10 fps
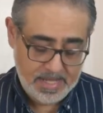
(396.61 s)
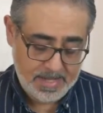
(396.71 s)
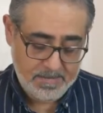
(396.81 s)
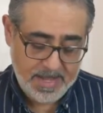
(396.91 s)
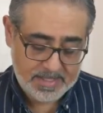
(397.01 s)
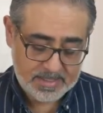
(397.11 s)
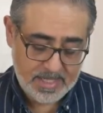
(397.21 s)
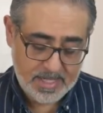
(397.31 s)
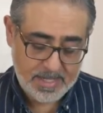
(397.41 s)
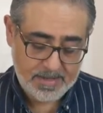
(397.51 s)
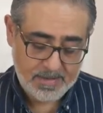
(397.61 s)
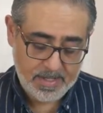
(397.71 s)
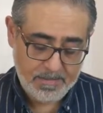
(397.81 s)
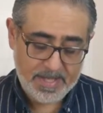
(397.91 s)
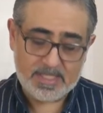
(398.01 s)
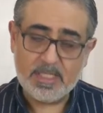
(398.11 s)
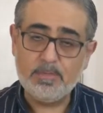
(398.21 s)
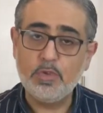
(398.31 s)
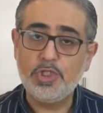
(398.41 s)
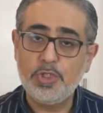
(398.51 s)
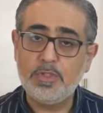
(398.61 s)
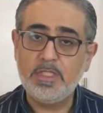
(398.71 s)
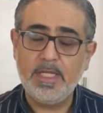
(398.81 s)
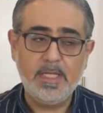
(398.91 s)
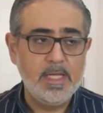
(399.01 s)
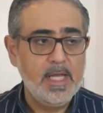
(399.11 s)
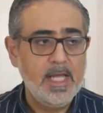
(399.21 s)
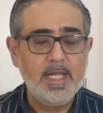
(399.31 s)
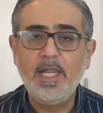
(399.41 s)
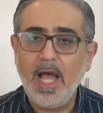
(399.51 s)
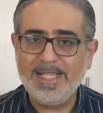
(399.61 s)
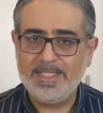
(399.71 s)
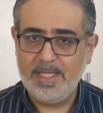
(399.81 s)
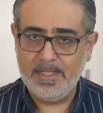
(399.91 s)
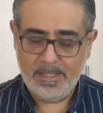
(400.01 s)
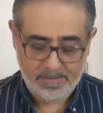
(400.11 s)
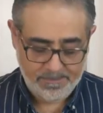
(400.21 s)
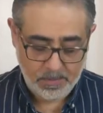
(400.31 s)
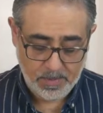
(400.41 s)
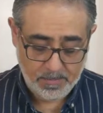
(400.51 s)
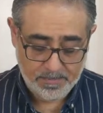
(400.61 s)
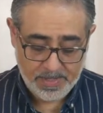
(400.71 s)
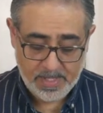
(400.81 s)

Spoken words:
It makes things more juicy, lighter, if you will.